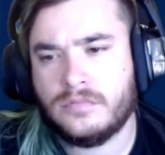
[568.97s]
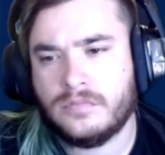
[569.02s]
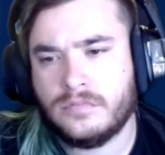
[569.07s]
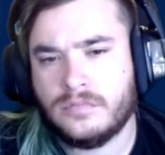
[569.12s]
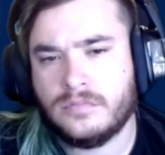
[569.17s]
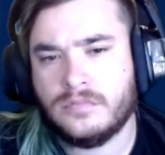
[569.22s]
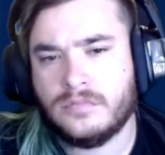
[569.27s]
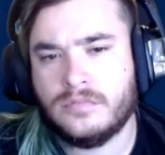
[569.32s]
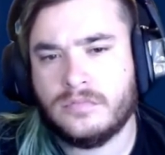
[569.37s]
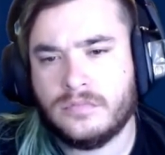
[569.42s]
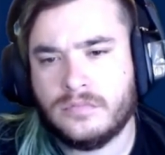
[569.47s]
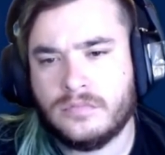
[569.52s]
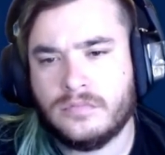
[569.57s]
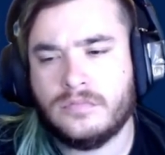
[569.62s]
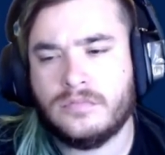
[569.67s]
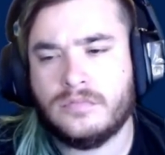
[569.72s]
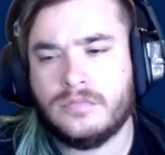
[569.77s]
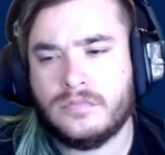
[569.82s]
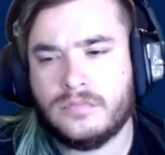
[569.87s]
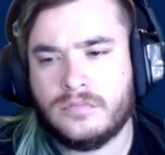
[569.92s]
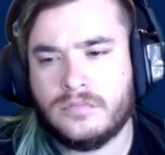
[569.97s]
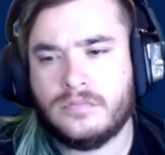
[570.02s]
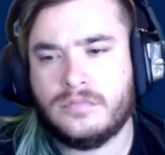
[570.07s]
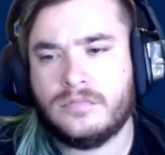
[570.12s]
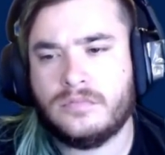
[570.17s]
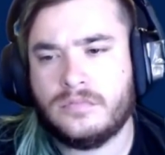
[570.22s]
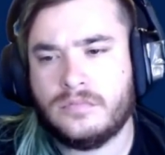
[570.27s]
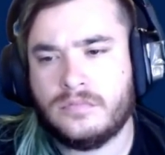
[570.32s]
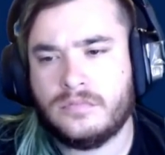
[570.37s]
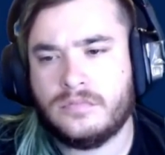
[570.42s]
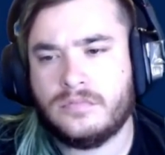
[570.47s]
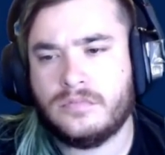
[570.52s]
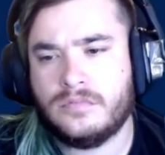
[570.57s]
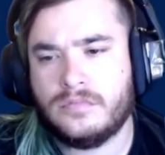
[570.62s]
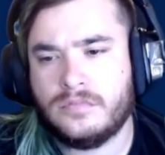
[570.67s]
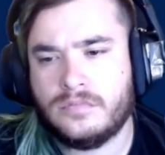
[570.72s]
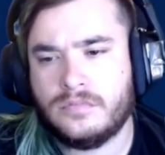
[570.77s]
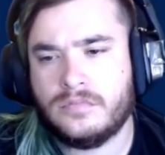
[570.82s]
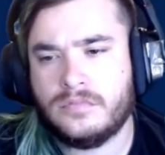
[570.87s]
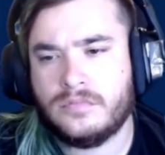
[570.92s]

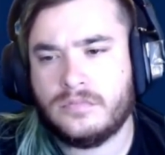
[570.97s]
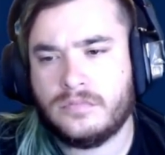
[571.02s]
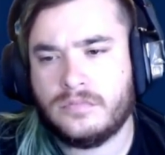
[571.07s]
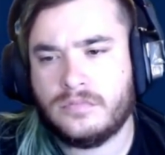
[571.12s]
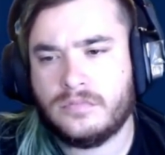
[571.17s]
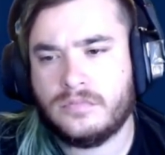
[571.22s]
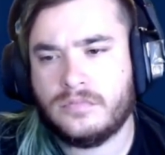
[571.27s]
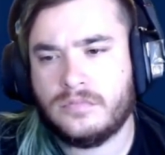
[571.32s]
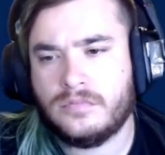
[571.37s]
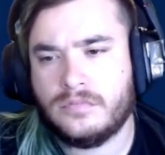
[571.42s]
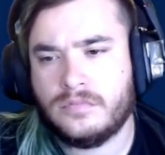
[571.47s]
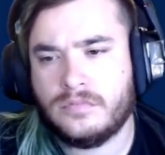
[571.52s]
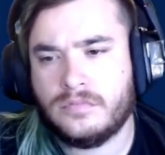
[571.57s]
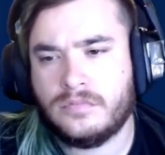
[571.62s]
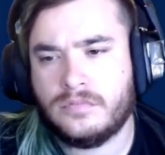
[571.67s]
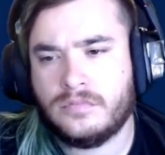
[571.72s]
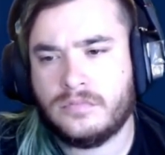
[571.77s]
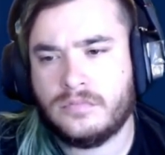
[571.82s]
The person shown says nothing.